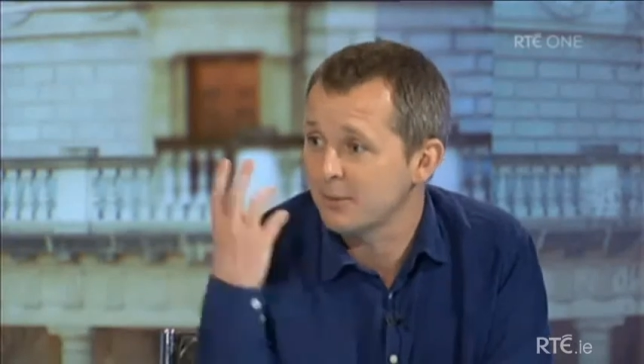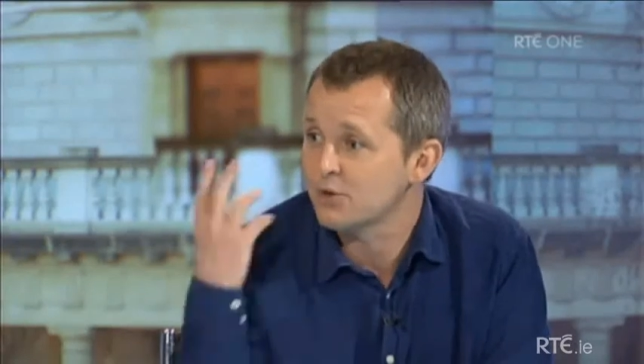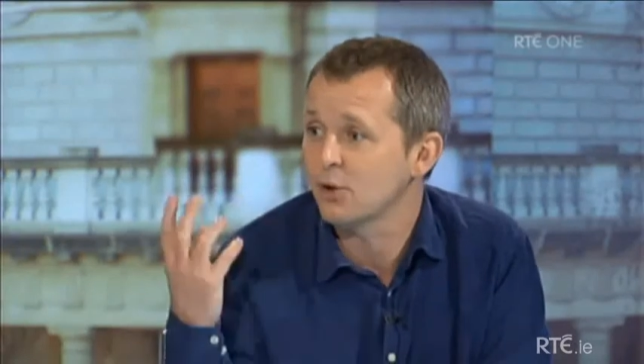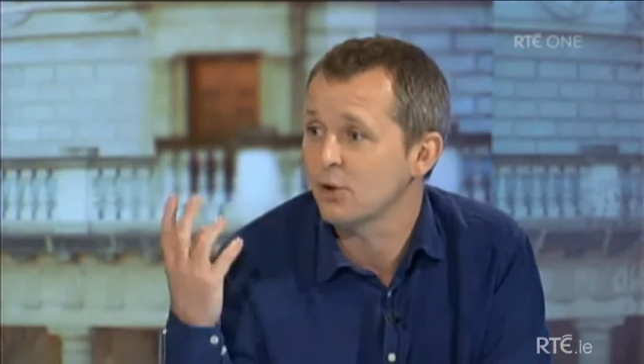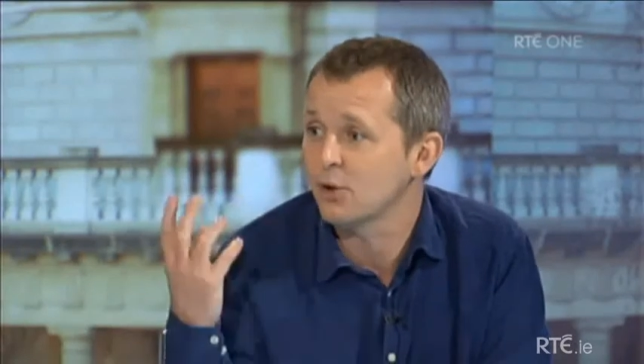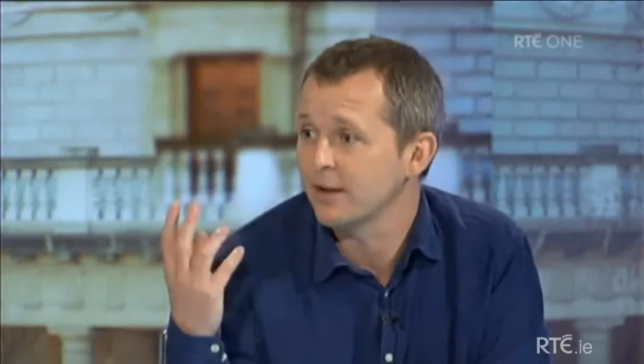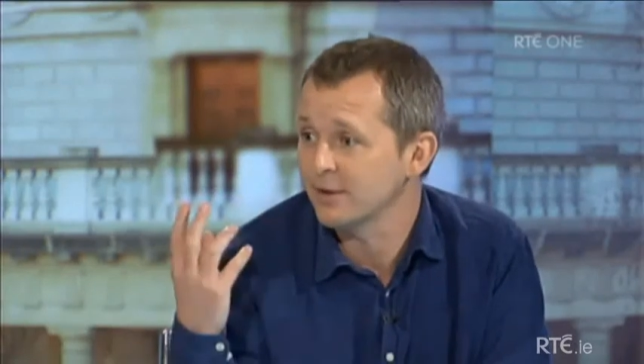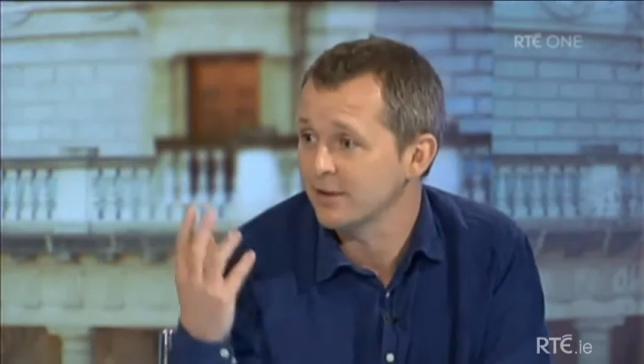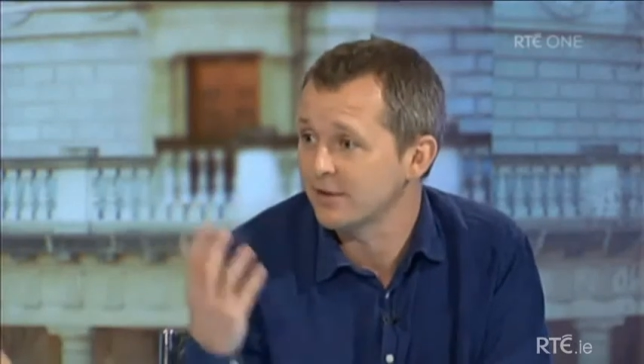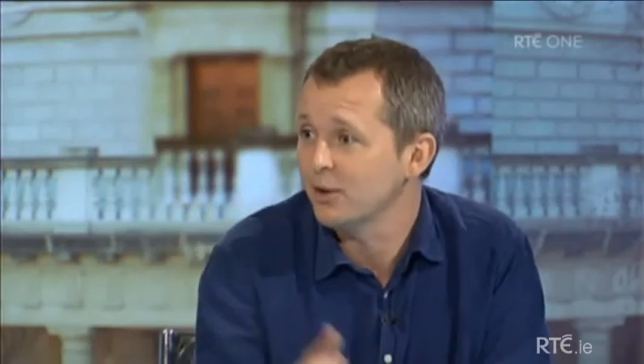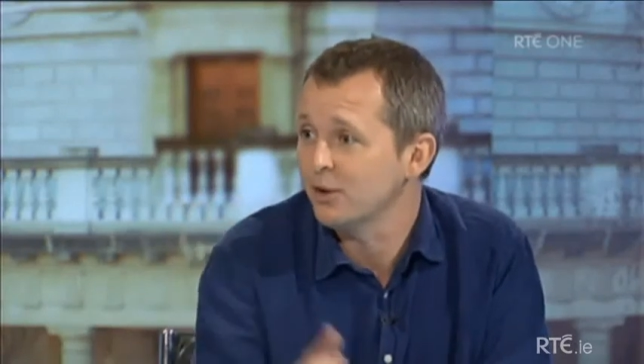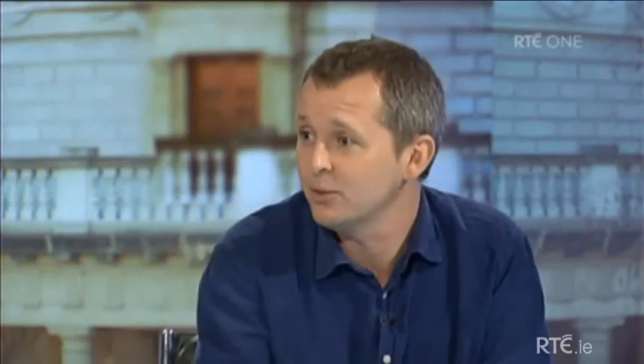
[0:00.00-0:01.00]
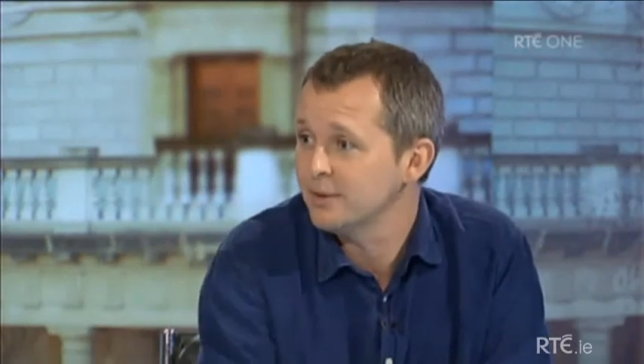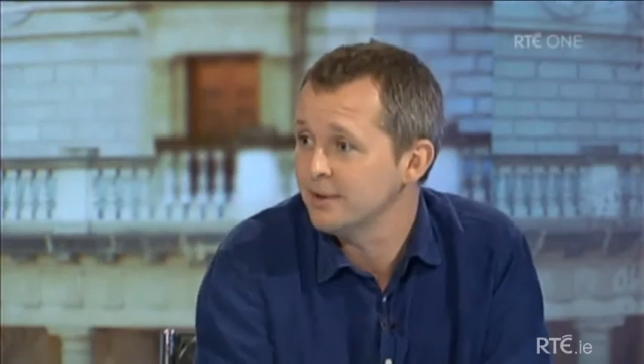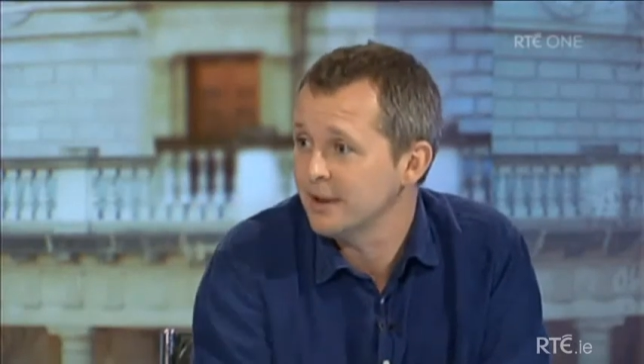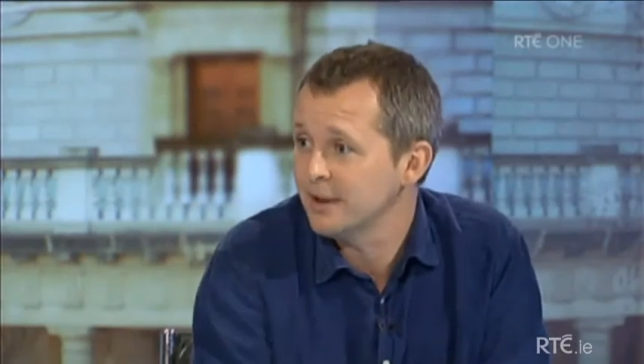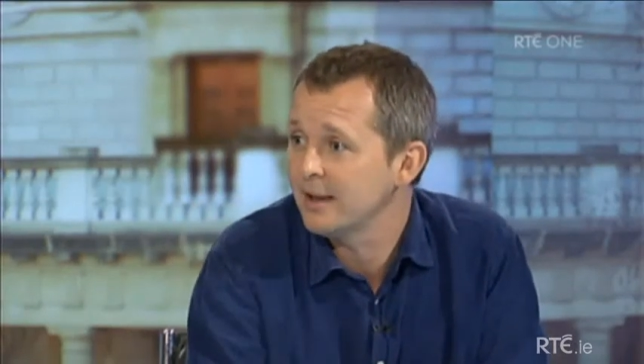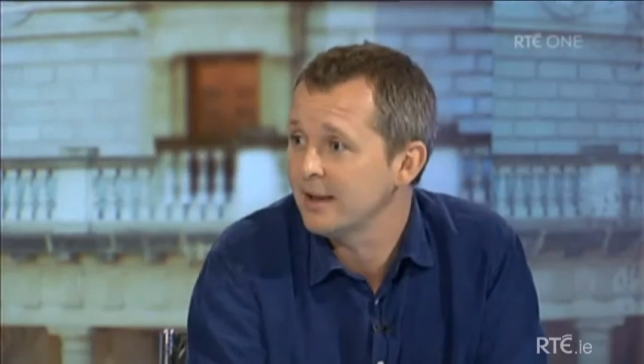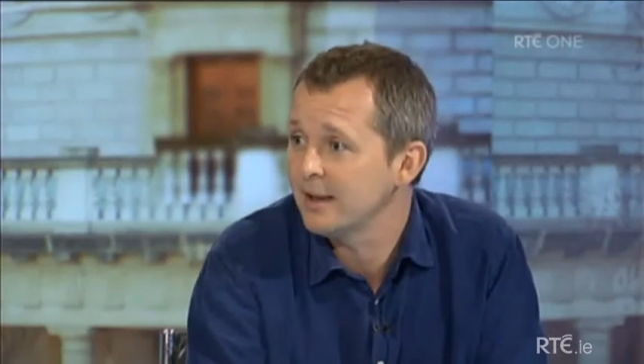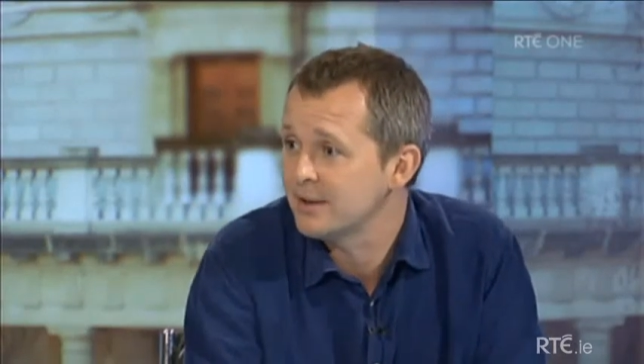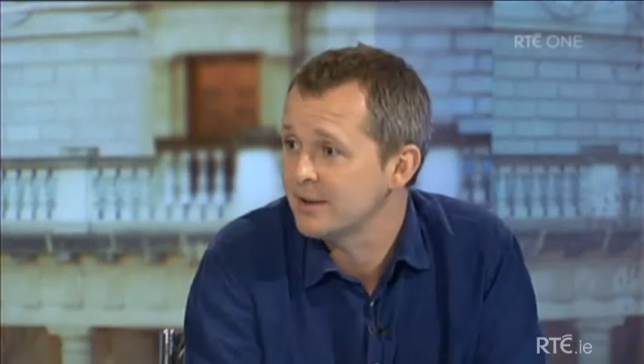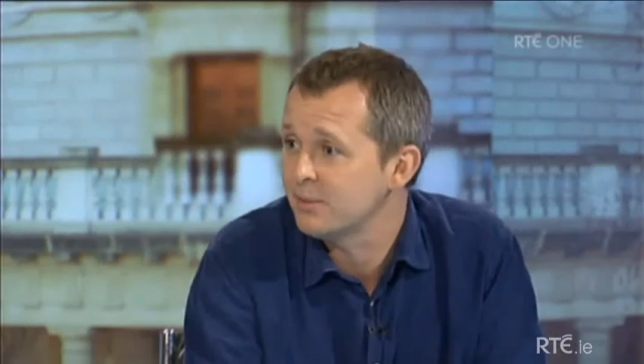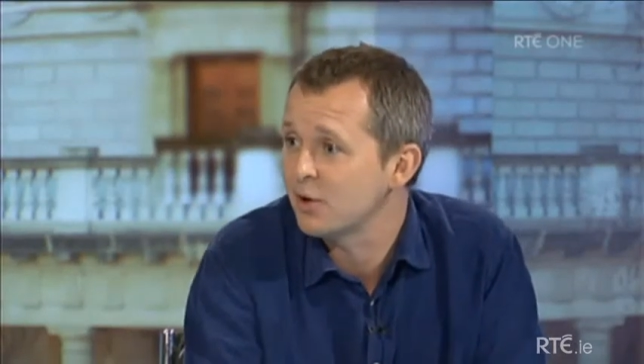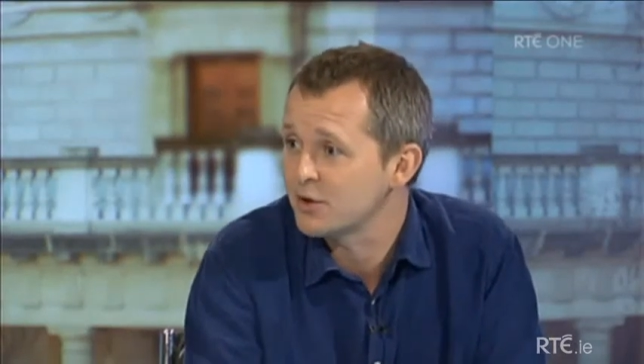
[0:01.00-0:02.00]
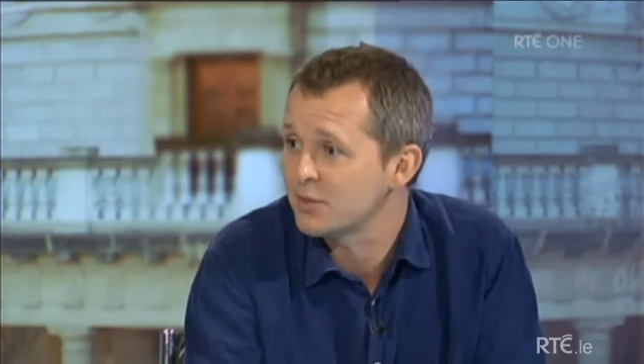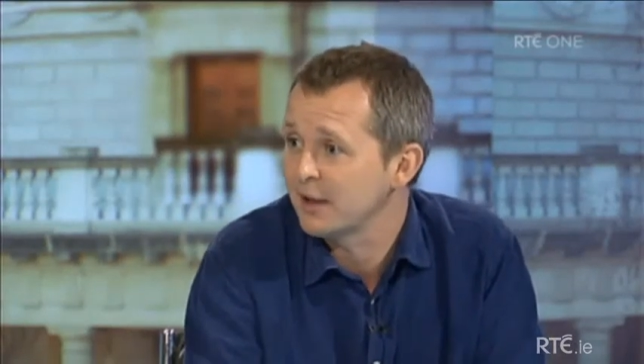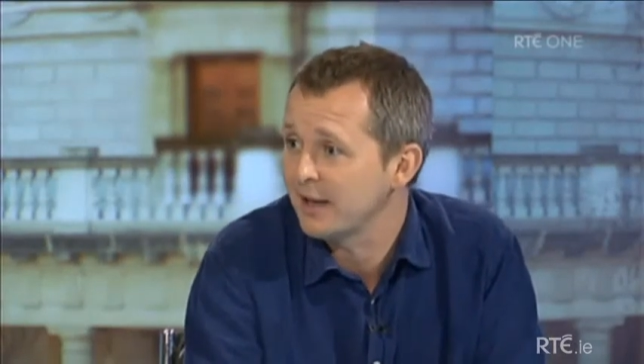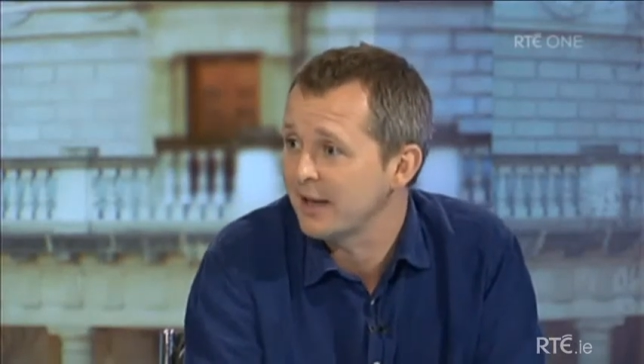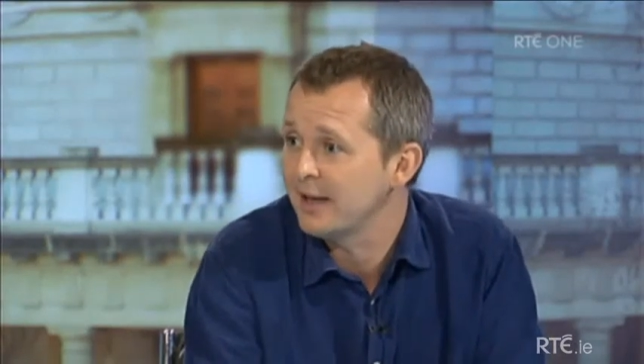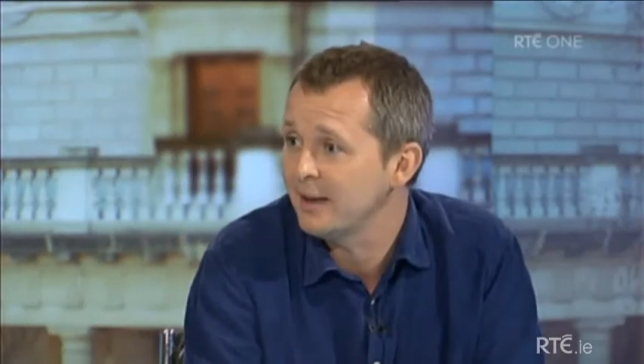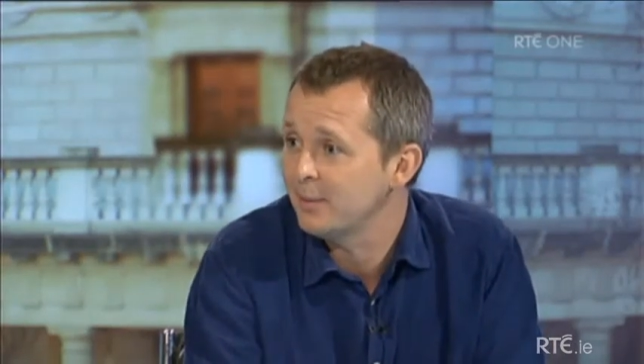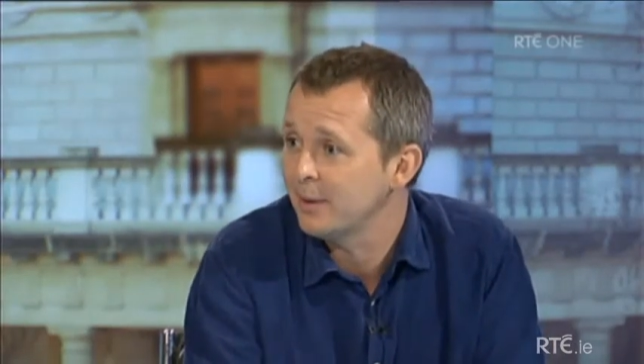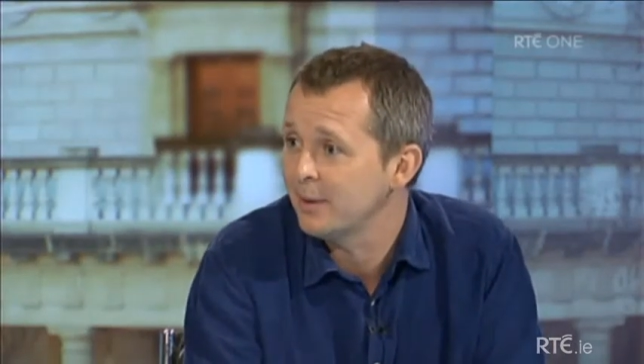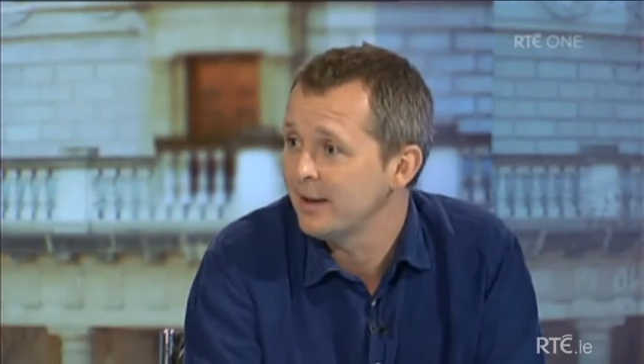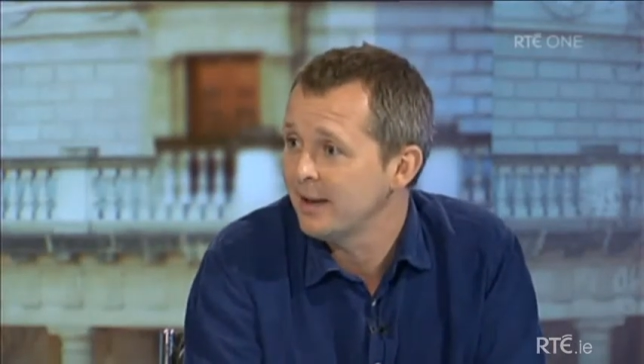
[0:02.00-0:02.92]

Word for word: I was talking on the phone uh, to Morris McCabe,